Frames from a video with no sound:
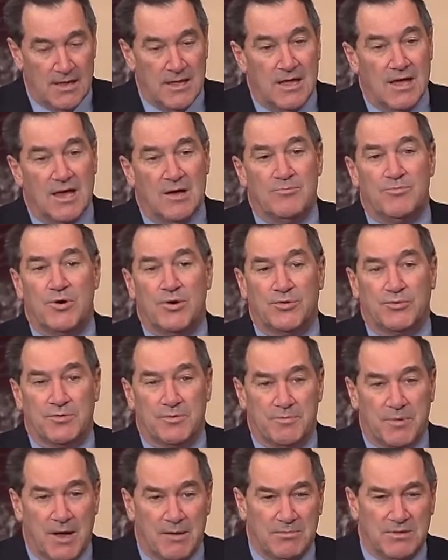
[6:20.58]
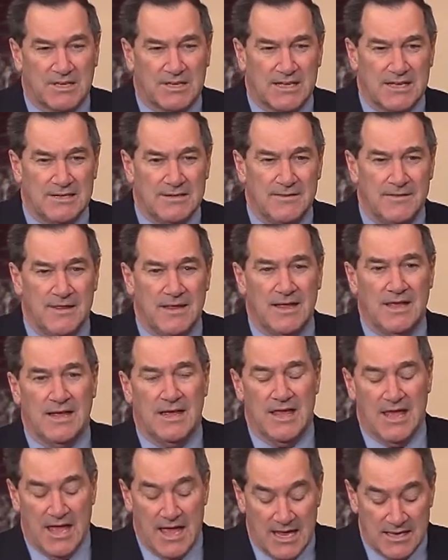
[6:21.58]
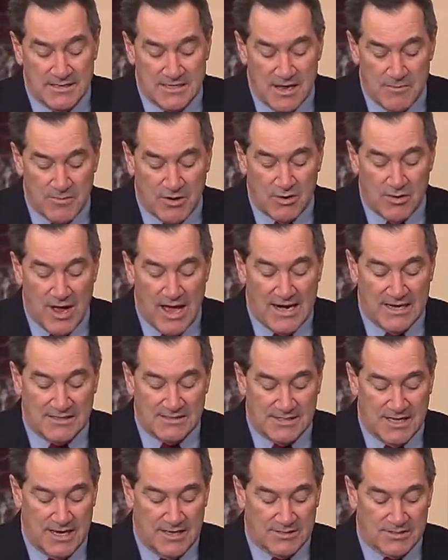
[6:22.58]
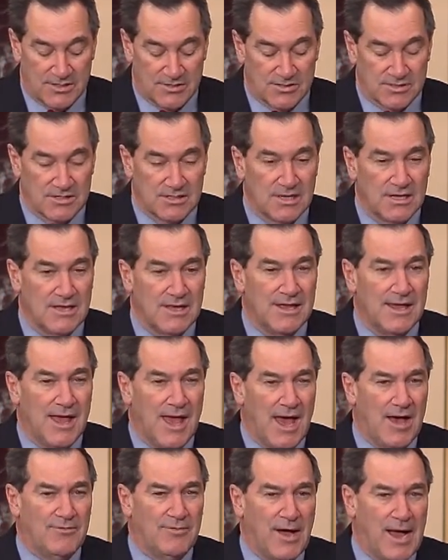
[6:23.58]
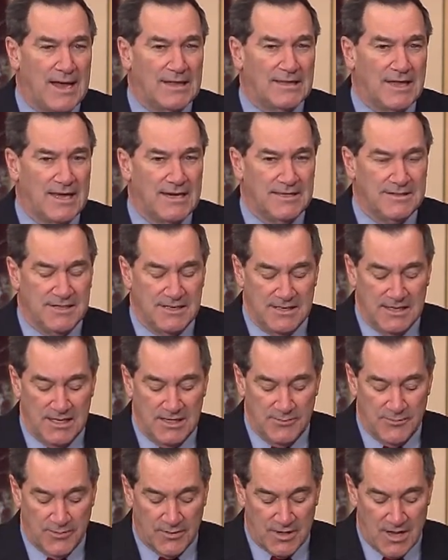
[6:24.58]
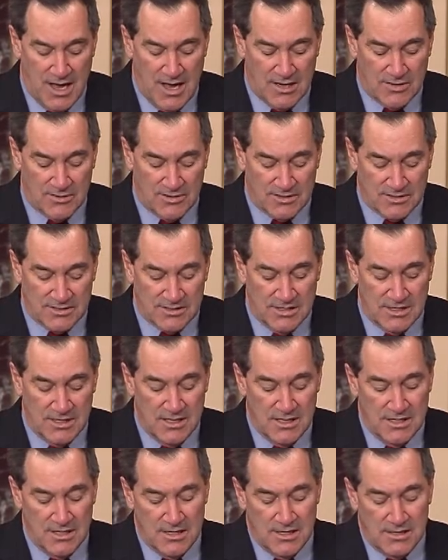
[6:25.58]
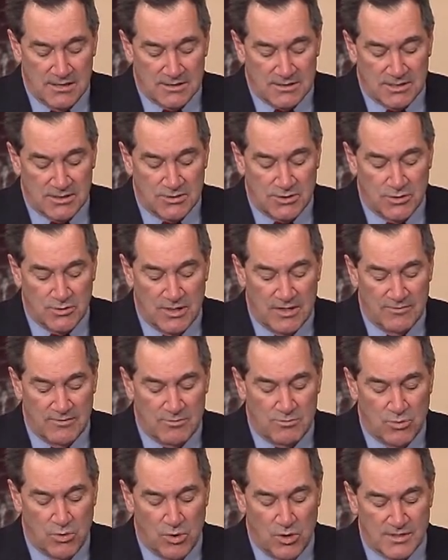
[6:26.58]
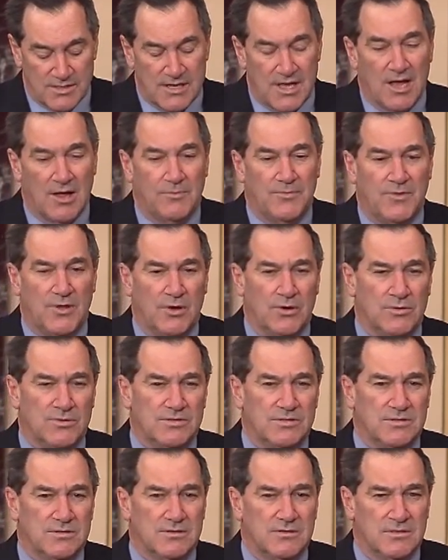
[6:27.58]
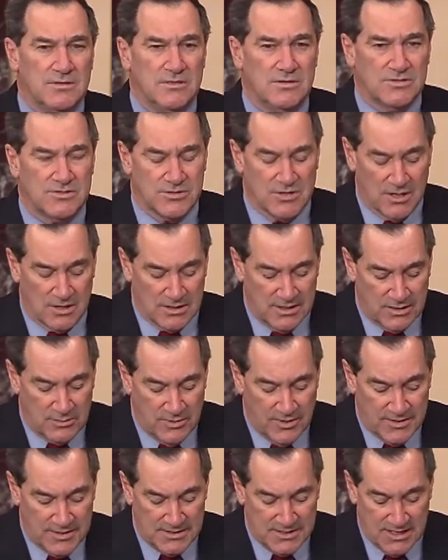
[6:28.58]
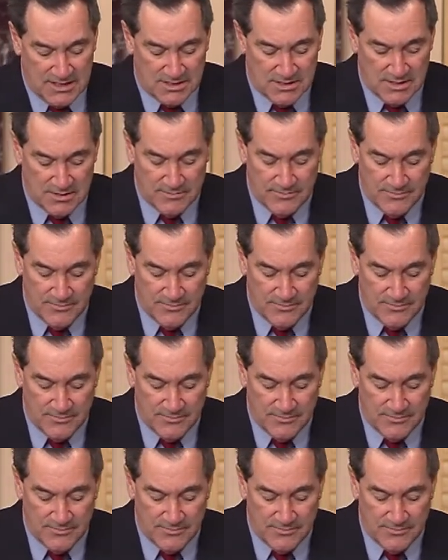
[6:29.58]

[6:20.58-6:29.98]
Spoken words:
and both Republican and Democratic senators have highlighted the need for Congress to do even more to help those struggling with addiction.